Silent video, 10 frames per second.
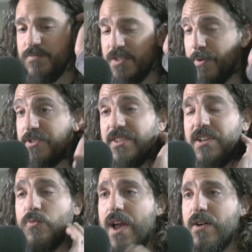
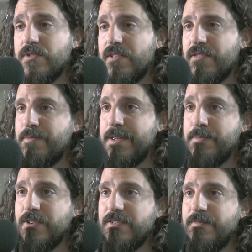especially around other
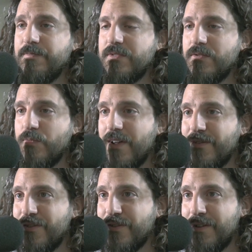people,
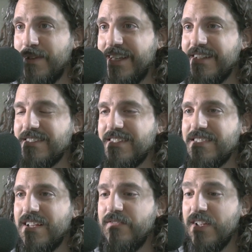around other comedians and
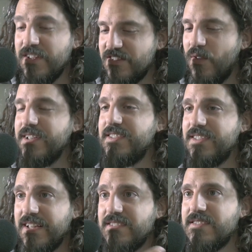stuff. So I
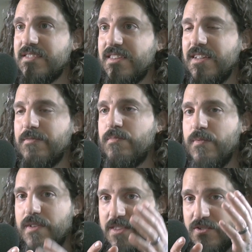sense that
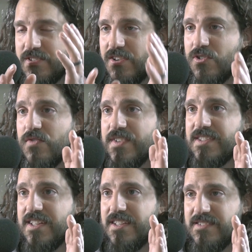there's a
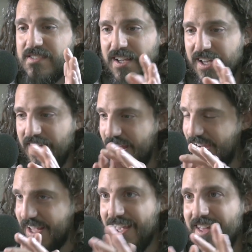nervousness, and
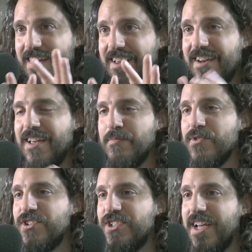I get it and I
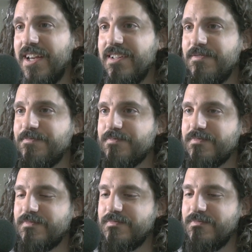appreciate it.
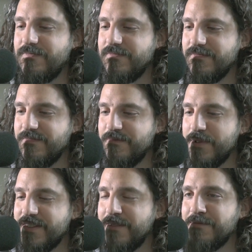
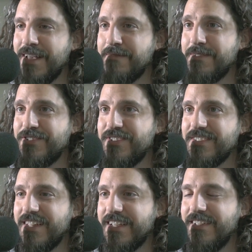But sometimes it's
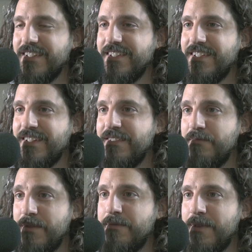just like
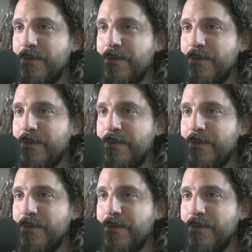me.